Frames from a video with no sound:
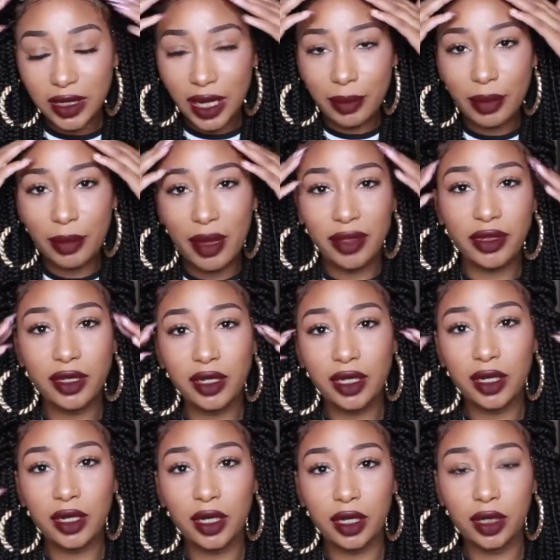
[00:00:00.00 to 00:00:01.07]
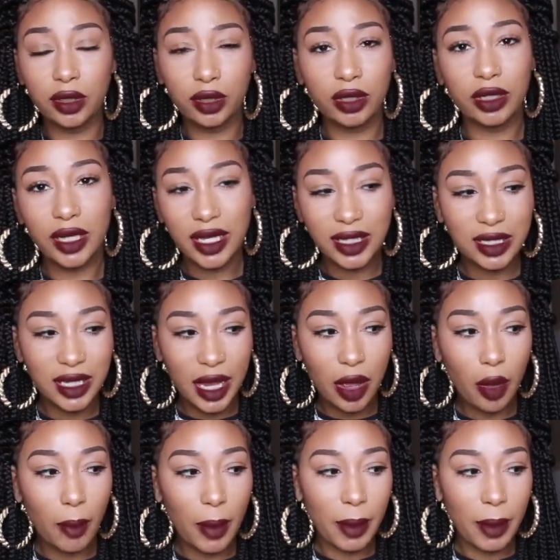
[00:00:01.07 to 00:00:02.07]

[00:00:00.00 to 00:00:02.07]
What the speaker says: type of method to glue the lace down.